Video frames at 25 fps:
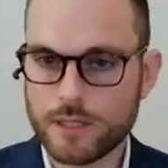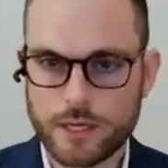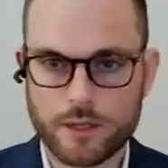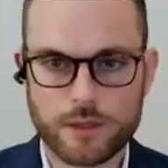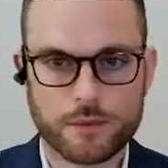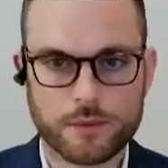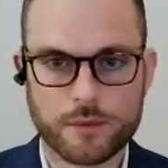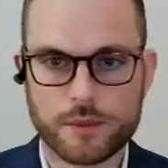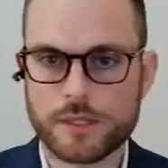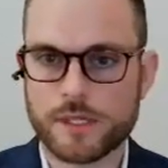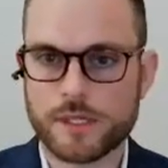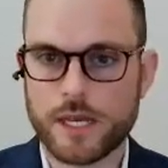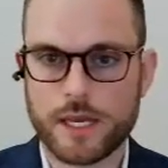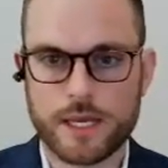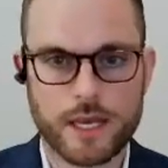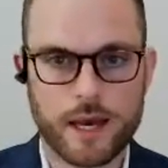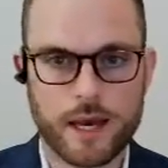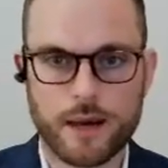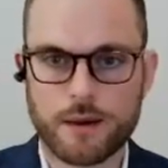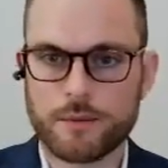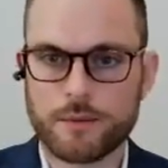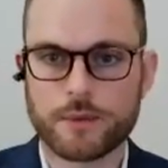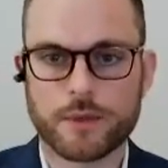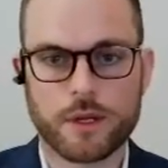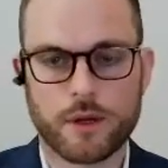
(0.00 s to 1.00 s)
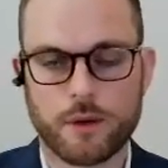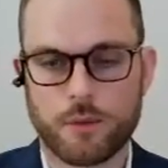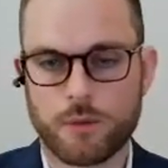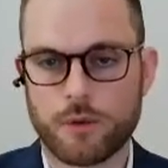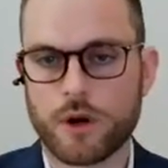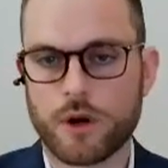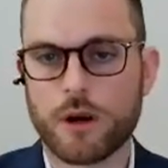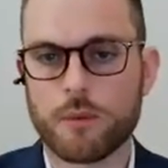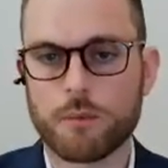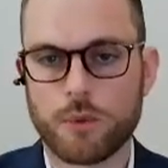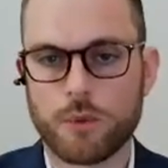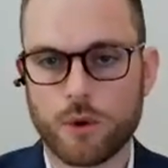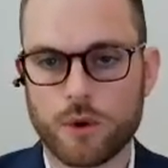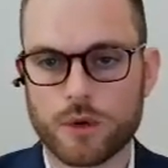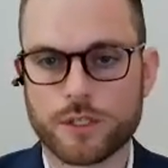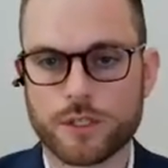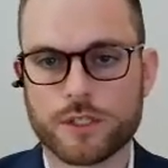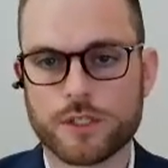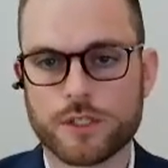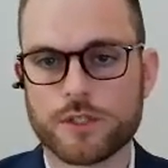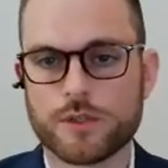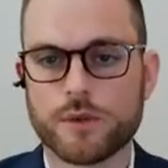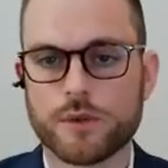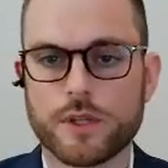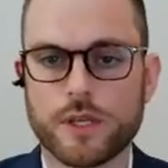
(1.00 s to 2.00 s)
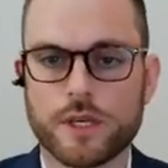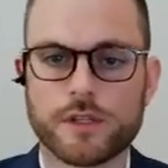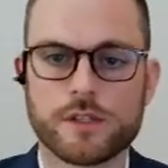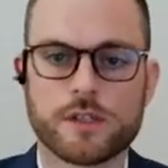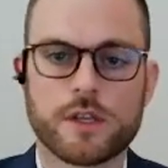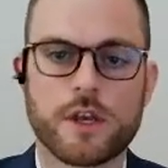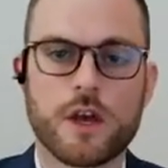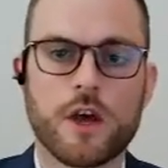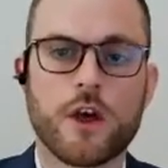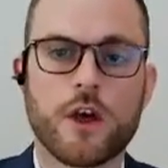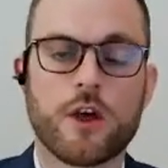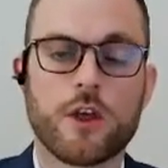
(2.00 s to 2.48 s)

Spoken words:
Lender will say, yeah, we're on board to do this.